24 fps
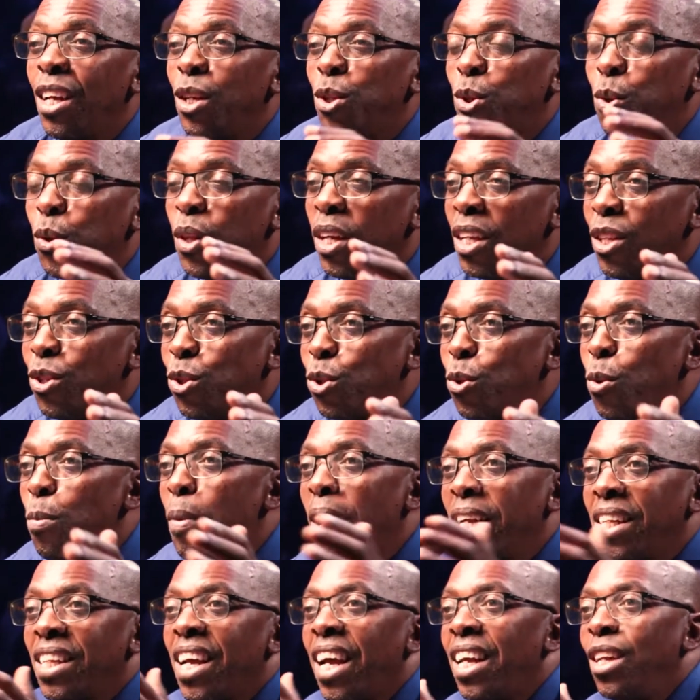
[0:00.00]
So there's so
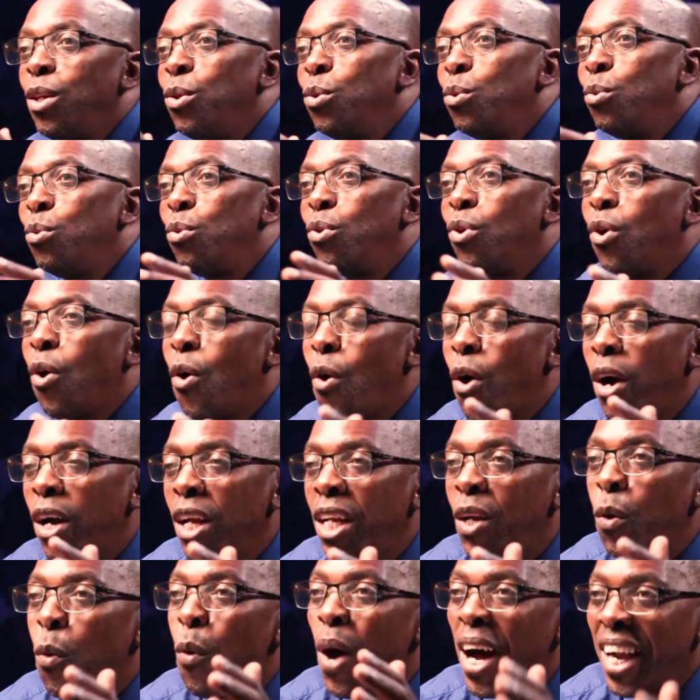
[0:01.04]
much I do
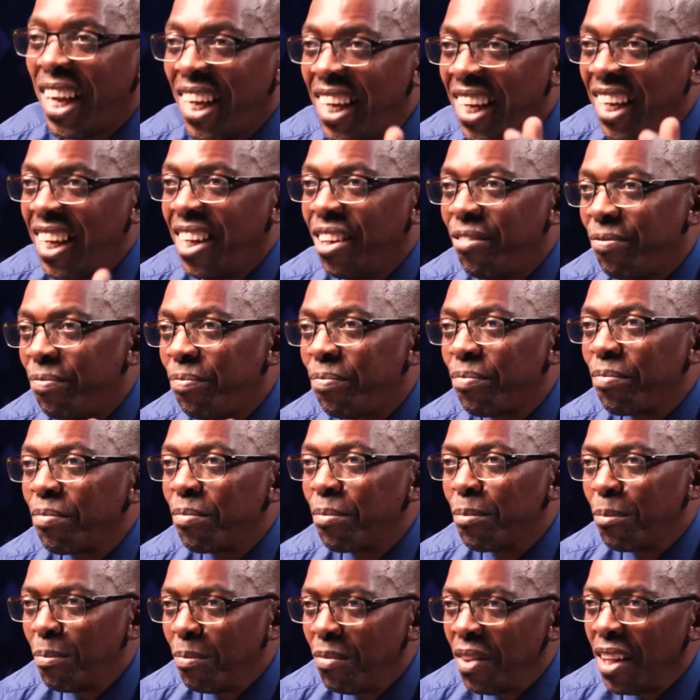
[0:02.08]
in one day.
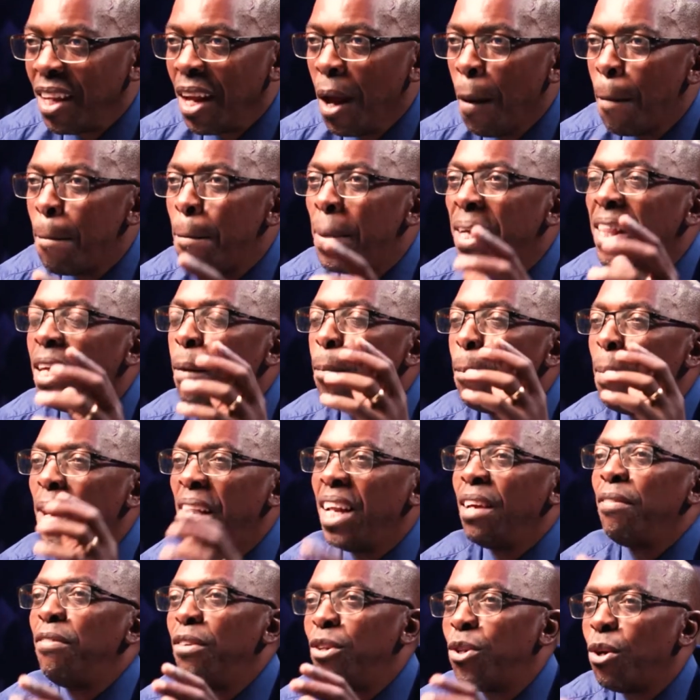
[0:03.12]
But the
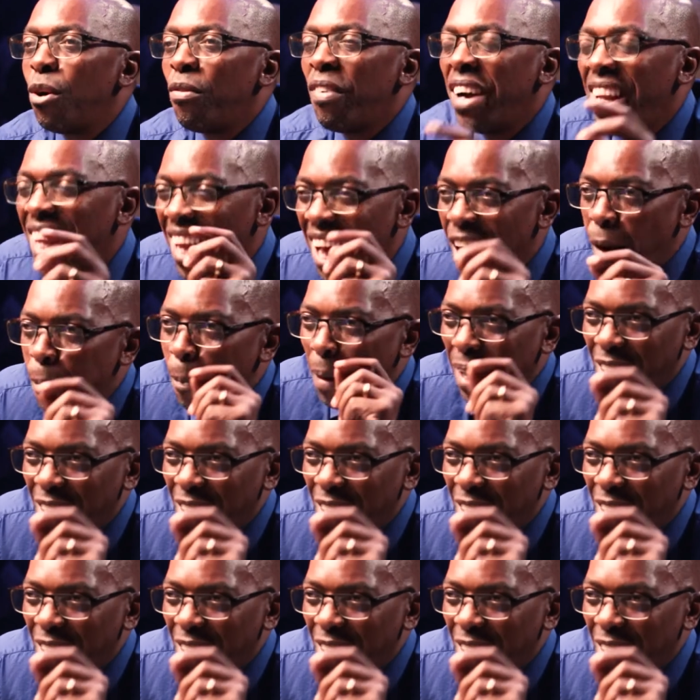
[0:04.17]
benefit of a young